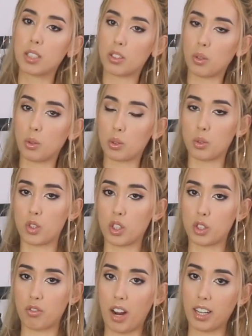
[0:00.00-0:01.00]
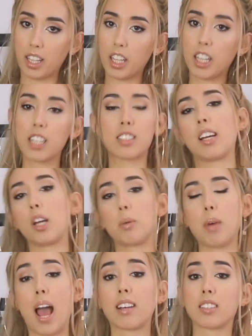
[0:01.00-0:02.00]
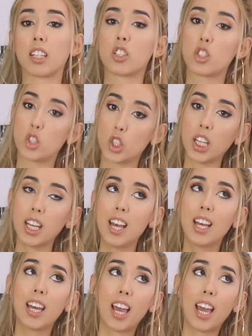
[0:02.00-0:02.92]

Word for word: it's also just right here, it's NaomiSXG.